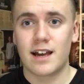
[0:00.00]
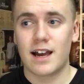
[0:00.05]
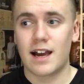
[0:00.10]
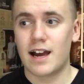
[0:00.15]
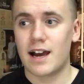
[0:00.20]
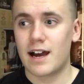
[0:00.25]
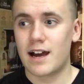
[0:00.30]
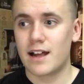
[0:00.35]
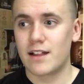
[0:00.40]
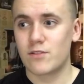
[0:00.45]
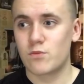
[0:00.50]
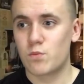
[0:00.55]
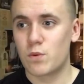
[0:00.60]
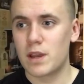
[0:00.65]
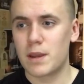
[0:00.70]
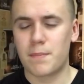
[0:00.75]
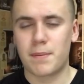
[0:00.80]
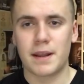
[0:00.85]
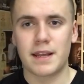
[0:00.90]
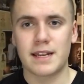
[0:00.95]
And
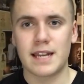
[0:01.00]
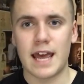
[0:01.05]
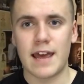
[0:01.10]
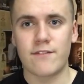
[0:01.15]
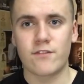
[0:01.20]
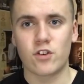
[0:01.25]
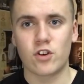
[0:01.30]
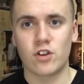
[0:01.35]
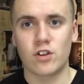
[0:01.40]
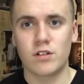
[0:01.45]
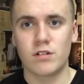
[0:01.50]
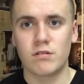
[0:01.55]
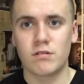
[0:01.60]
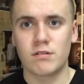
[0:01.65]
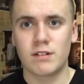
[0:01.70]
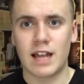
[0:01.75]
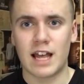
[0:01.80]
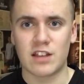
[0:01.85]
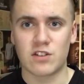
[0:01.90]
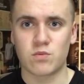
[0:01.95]
we played
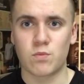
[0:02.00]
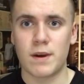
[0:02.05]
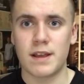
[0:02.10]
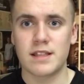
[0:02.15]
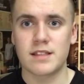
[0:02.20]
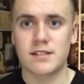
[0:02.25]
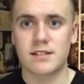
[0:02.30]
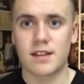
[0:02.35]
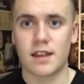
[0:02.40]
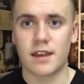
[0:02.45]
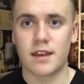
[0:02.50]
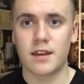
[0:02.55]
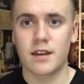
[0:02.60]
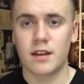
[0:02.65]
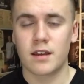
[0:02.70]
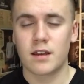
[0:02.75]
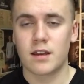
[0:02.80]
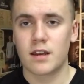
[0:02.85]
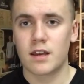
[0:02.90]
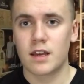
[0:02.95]
Everton last Wednesday.
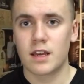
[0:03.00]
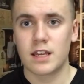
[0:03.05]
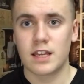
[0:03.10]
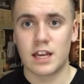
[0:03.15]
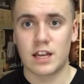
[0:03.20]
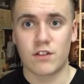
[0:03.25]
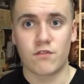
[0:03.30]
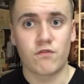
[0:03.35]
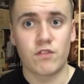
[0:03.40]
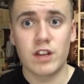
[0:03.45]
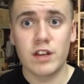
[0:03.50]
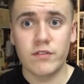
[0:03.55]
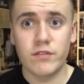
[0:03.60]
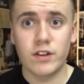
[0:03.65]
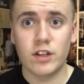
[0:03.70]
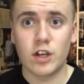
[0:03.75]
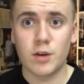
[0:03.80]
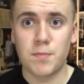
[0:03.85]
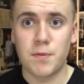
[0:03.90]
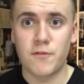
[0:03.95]
He had a really,
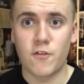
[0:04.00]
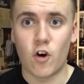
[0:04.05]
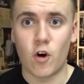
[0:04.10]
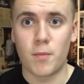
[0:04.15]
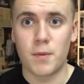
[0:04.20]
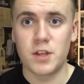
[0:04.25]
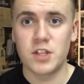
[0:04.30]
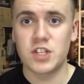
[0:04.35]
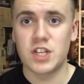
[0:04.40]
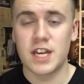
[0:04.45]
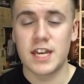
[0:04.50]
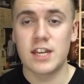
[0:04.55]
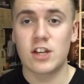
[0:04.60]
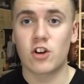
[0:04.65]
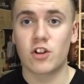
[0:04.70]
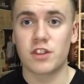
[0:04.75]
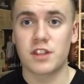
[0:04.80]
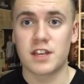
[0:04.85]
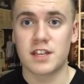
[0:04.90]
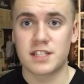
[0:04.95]
really good performance. He
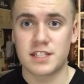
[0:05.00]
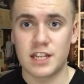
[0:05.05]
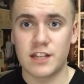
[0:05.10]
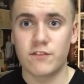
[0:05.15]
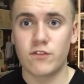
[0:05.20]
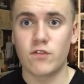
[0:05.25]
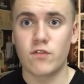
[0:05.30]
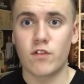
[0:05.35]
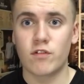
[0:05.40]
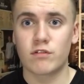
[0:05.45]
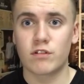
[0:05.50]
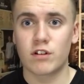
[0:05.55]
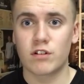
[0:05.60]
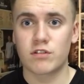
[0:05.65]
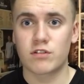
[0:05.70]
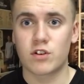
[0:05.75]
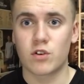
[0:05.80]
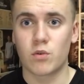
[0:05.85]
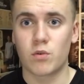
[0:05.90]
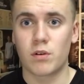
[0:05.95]
got the assist for
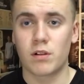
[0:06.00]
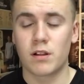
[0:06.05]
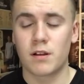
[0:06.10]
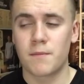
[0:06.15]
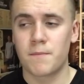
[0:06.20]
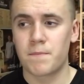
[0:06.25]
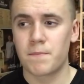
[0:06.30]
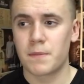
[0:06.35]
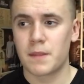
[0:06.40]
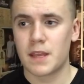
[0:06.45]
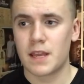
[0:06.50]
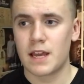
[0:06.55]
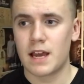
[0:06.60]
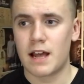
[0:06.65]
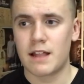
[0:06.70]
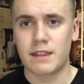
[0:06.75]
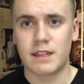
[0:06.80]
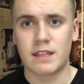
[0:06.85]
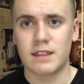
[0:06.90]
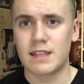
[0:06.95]
Rondon's goal.
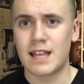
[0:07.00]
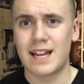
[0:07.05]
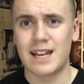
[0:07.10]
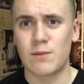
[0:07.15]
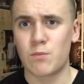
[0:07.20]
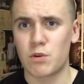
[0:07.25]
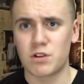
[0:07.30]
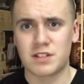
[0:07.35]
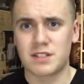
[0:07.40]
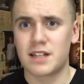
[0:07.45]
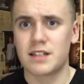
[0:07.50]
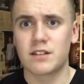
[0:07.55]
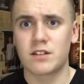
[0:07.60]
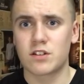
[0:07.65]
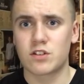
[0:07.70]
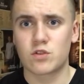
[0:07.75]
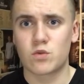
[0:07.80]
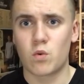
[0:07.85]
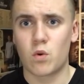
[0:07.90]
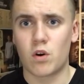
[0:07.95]
And then he wasn't in the
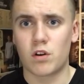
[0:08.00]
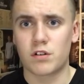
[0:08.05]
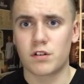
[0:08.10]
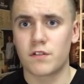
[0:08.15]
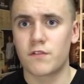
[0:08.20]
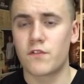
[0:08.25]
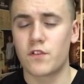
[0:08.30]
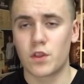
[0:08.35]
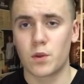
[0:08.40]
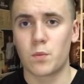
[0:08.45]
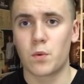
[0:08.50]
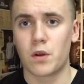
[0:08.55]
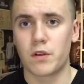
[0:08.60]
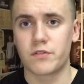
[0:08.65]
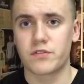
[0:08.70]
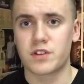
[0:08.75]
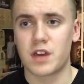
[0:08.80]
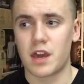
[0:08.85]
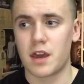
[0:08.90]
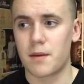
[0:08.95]
squad for the
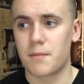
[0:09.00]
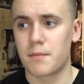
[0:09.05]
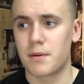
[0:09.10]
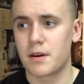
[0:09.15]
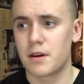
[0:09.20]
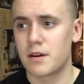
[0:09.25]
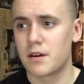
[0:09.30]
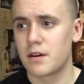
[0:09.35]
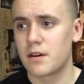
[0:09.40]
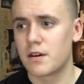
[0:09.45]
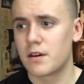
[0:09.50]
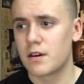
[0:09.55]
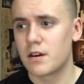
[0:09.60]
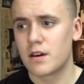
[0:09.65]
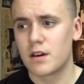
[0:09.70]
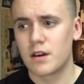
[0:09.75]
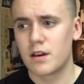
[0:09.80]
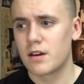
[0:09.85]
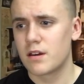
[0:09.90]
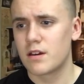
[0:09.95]
Wolves game.
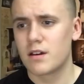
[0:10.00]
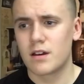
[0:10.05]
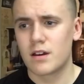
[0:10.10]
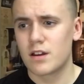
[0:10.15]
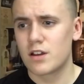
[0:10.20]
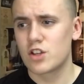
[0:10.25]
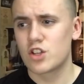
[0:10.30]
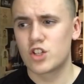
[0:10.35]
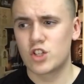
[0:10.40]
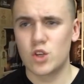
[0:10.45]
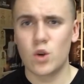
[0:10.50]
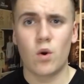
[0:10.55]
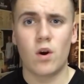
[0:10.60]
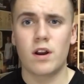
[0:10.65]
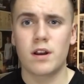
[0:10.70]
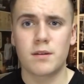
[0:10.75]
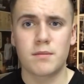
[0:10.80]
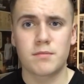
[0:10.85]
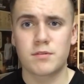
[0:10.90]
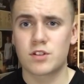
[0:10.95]

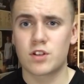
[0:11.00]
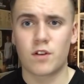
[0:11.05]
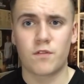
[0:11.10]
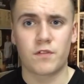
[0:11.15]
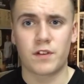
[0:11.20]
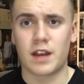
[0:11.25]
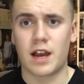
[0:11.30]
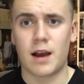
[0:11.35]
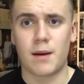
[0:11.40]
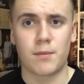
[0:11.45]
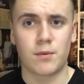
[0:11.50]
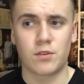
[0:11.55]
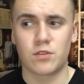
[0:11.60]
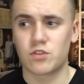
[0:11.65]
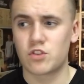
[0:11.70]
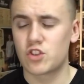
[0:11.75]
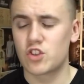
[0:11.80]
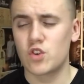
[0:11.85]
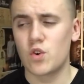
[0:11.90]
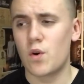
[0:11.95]
Surely something
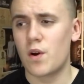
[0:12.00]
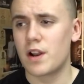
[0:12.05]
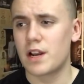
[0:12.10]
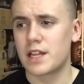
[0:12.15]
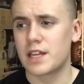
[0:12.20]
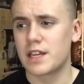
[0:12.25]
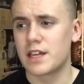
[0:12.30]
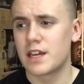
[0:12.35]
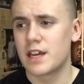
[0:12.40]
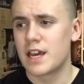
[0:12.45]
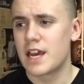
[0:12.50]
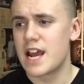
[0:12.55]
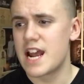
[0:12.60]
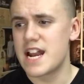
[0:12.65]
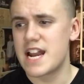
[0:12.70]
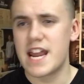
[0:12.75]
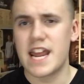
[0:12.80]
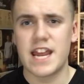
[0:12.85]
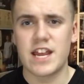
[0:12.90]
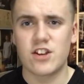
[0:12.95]
happened. Surely
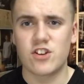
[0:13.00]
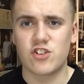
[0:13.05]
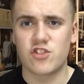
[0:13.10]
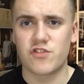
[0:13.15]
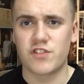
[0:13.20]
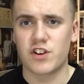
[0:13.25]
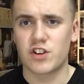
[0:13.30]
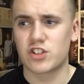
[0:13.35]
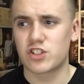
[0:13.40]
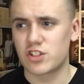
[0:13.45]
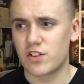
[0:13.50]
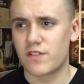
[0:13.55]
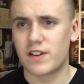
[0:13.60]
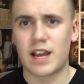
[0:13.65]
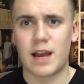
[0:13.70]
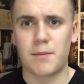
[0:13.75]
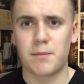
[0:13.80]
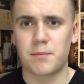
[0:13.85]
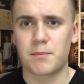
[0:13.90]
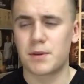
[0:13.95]
an injury or something
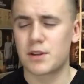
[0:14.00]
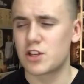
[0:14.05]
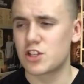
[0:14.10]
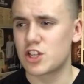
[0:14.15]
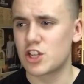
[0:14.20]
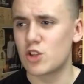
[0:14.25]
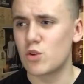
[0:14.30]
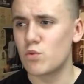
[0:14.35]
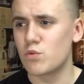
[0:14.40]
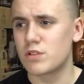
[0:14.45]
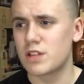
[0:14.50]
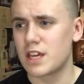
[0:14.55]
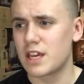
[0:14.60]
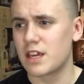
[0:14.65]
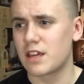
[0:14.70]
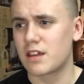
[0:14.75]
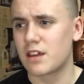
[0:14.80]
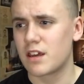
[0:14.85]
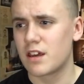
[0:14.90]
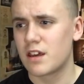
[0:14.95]
happened, because you don't
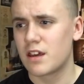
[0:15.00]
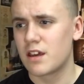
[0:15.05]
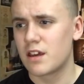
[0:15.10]
take